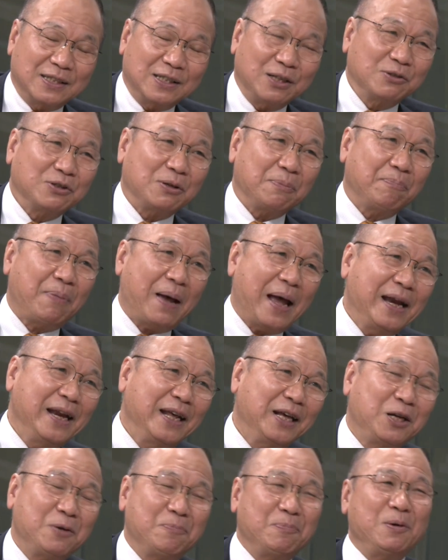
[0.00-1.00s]
There was a
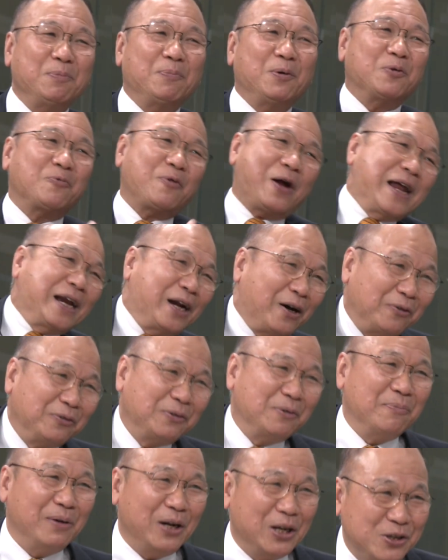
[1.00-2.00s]
panic. People ran out of
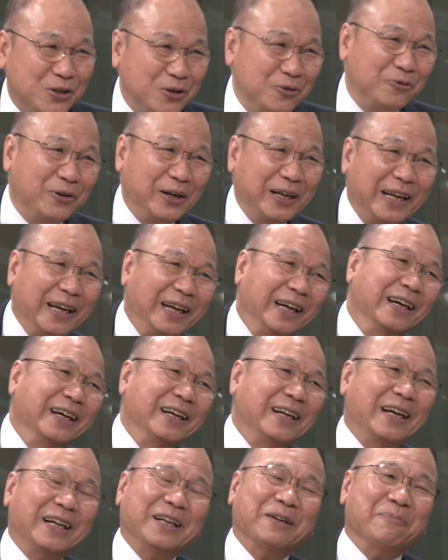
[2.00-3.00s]
the Malaysian ringgit,
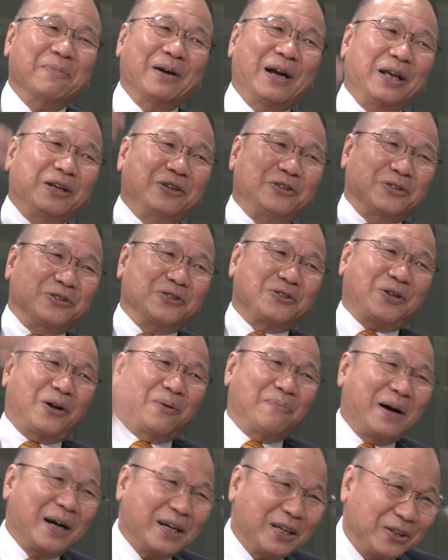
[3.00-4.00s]
and the Malaysian
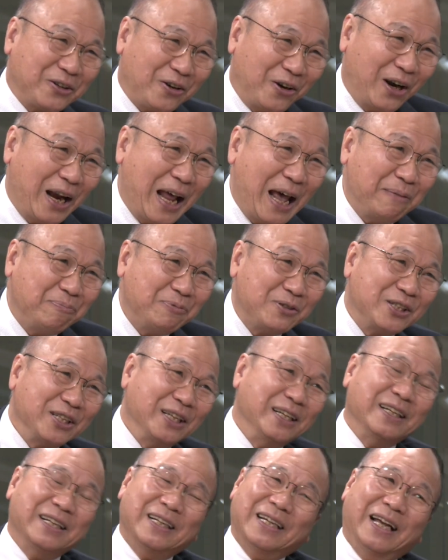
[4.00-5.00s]
stock market collapsed,
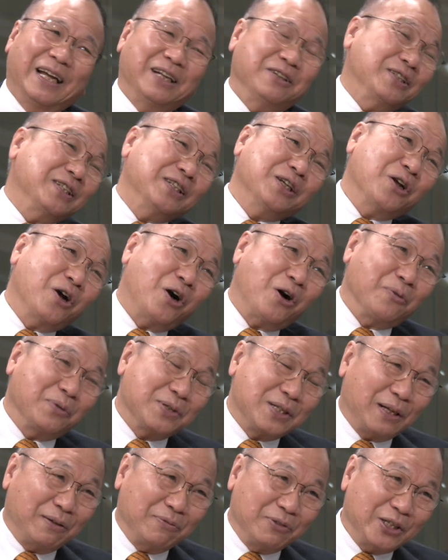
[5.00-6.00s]
and you see it all over
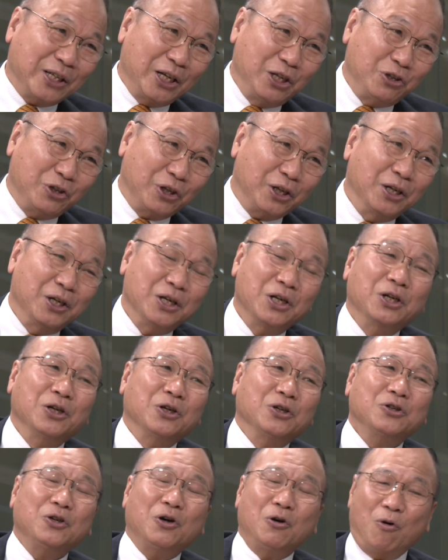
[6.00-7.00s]
Southeast Asia.
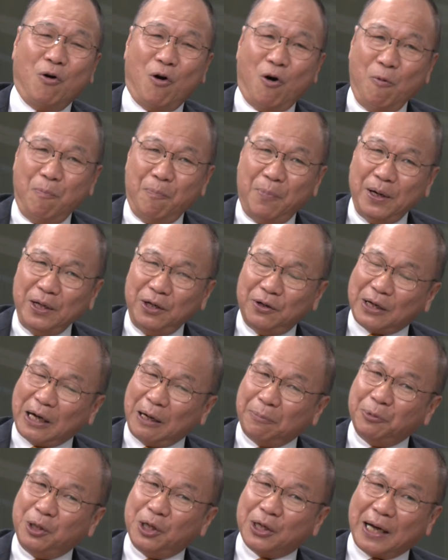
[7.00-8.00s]
So opening a
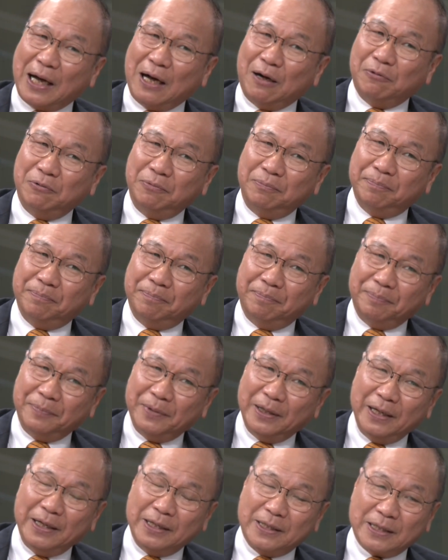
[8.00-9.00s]
capital account
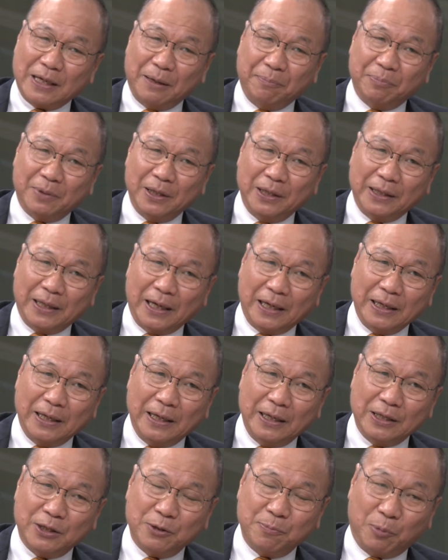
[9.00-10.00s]
is something that
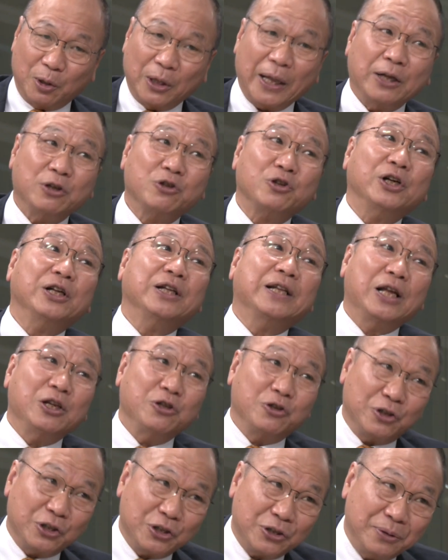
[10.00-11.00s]
is potentially
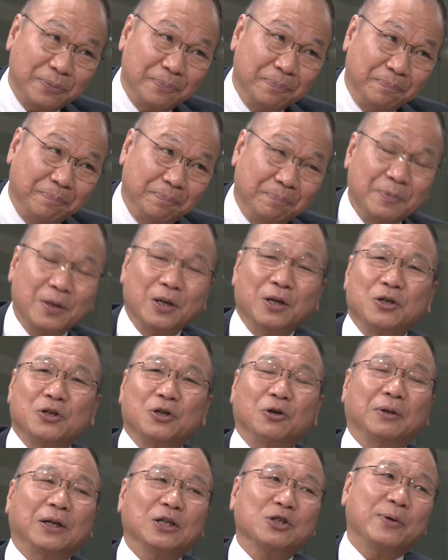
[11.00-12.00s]
dangerous.
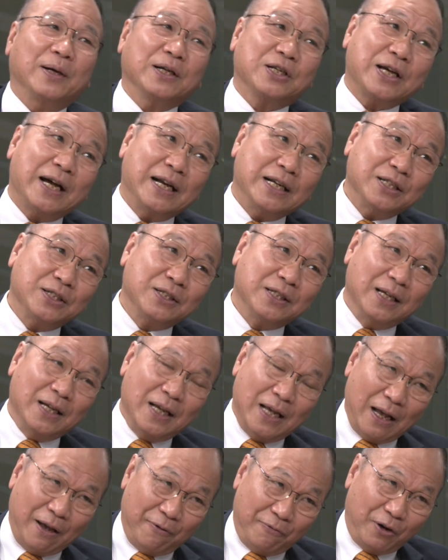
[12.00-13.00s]
So that's why Chinese
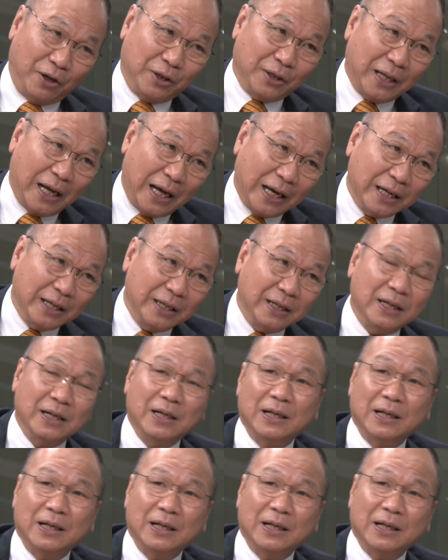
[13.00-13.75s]
have not done it.